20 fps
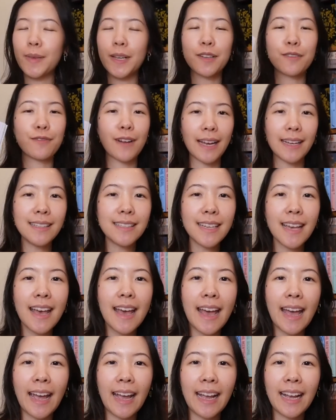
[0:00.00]
Make a Right,
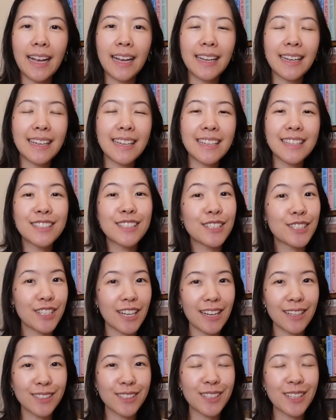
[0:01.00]
and it's
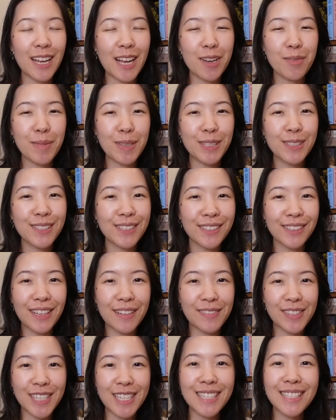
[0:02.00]
Childhood Enemies to
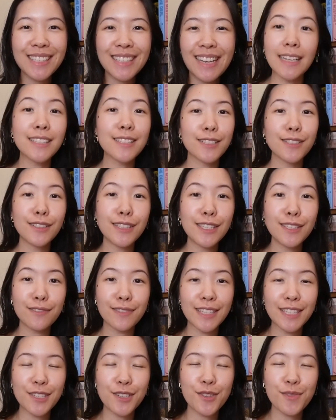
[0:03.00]
Lovers. I still need to
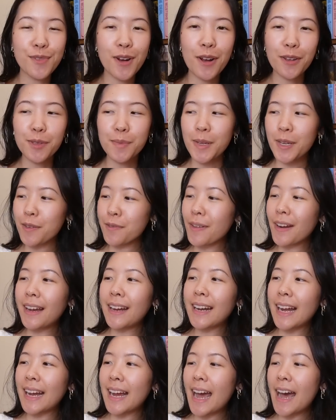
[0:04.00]
read Two Wrongs Make a
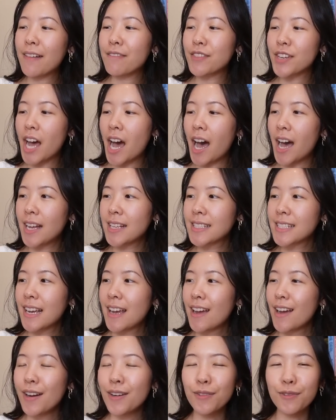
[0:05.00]
Right. I have not
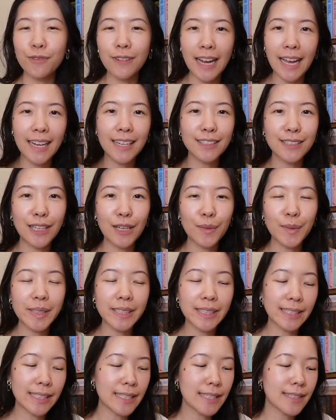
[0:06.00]
read Chloe
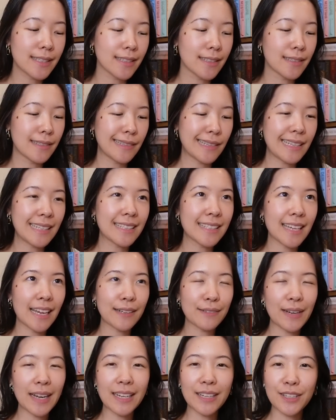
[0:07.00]
Liese since I
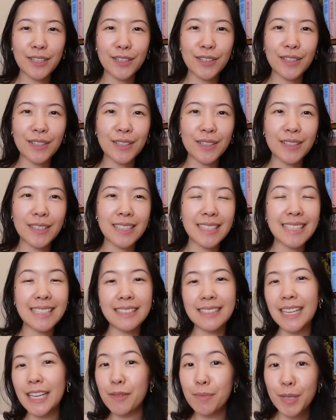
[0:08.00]
read her
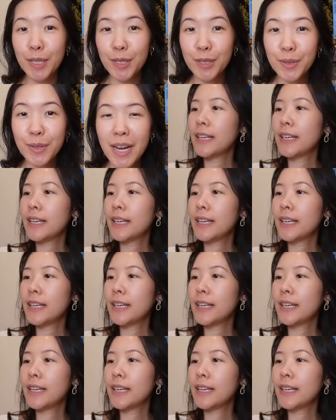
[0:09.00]
debut.